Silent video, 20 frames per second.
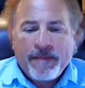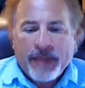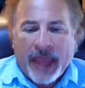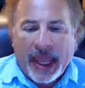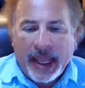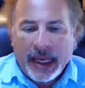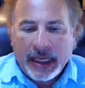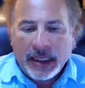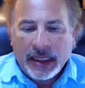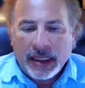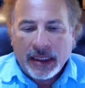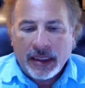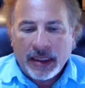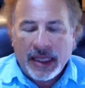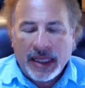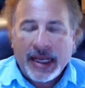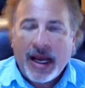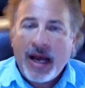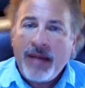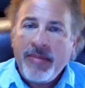And
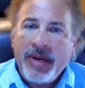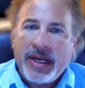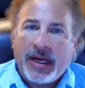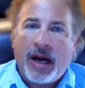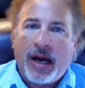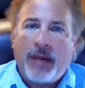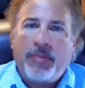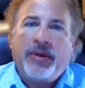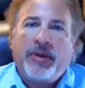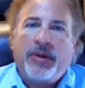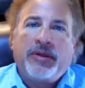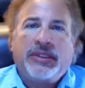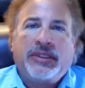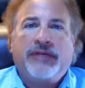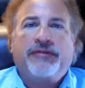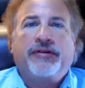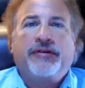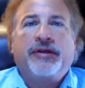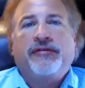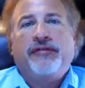they come in a couple of
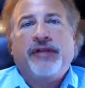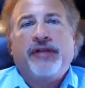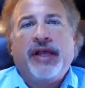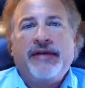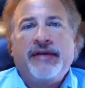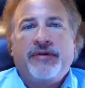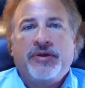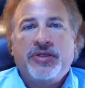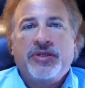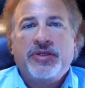different flavors.